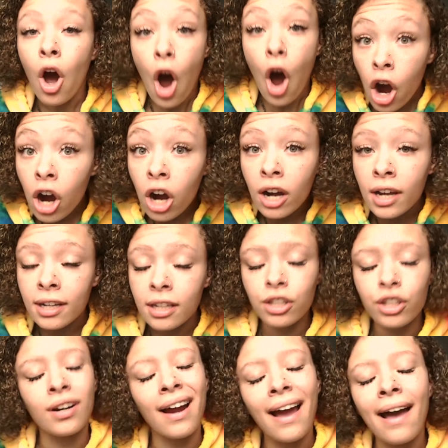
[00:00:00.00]
on
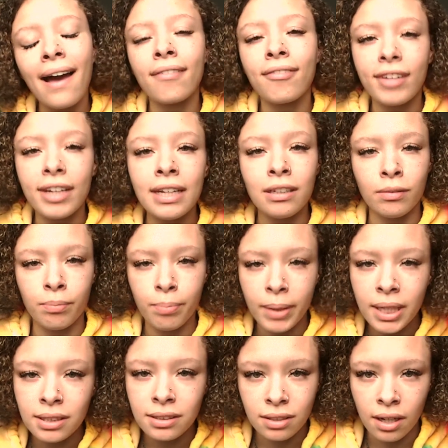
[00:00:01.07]
your half-eaten
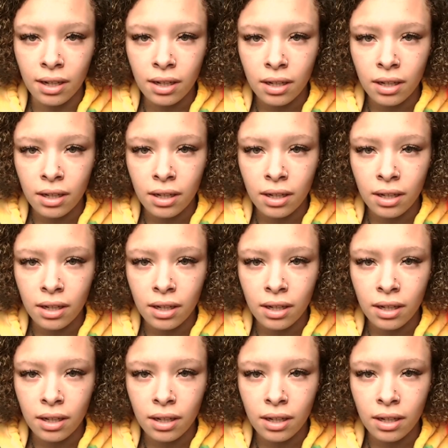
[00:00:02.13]
pizza.